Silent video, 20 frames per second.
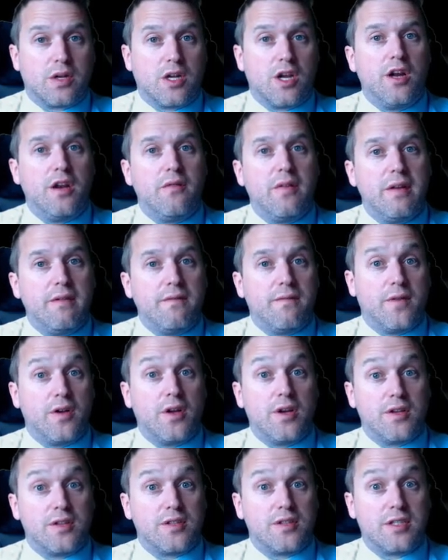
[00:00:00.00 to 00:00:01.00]
kind of
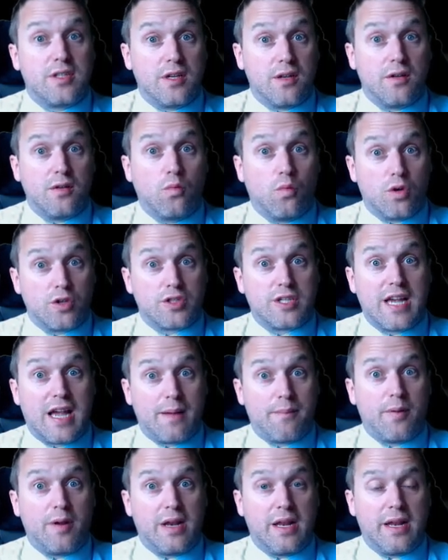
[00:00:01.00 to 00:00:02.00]
inverts what's
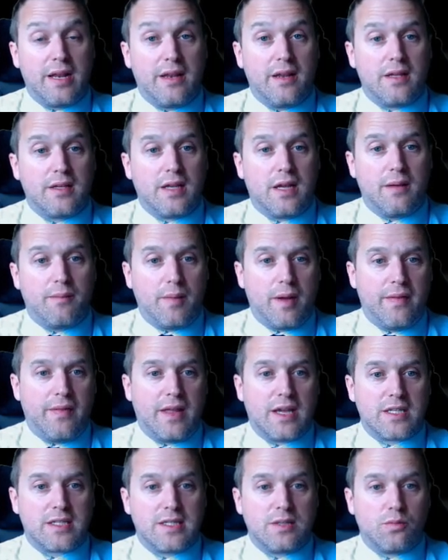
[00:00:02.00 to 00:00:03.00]
happening, and
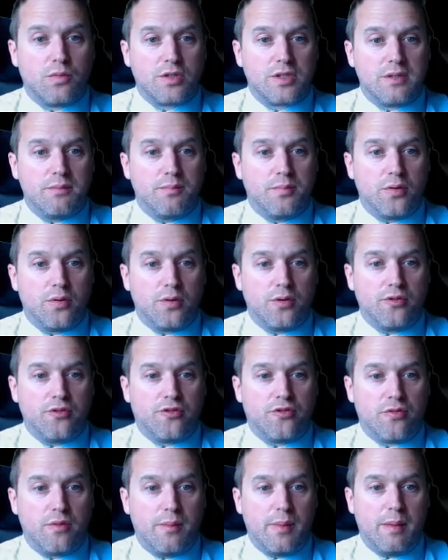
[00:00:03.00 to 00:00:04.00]
that's what's
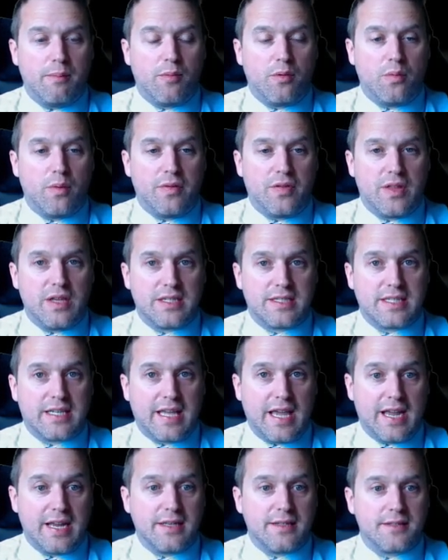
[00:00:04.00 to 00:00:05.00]
important to remember with this
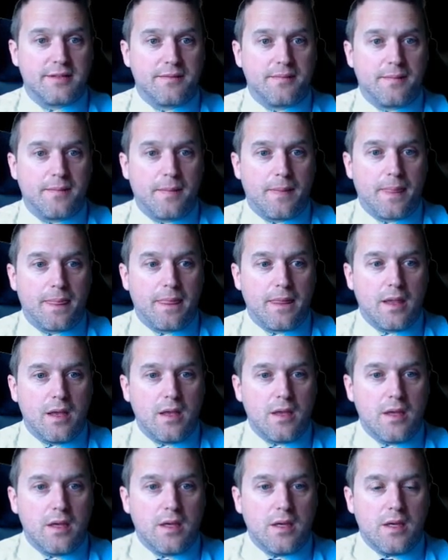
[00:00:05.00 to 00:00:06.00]
gate.
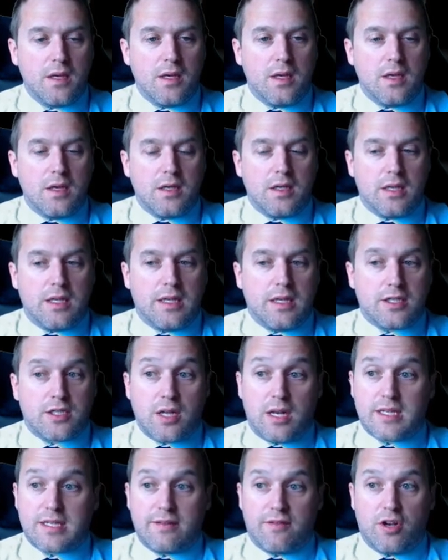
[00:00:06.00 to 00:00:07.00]
So
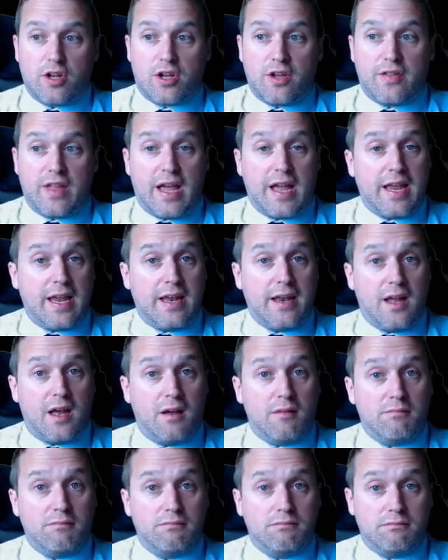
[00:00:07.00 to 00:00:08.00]
let's have a look at that
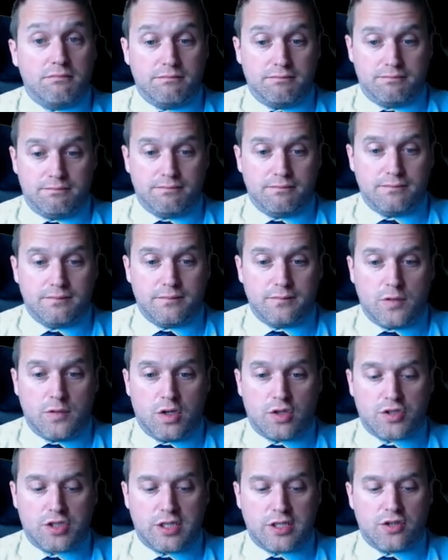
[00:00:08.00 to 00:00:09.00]
in
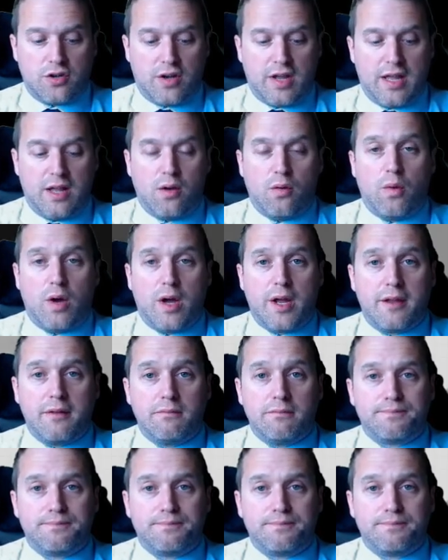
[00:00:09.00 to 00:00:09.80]
logic.ly.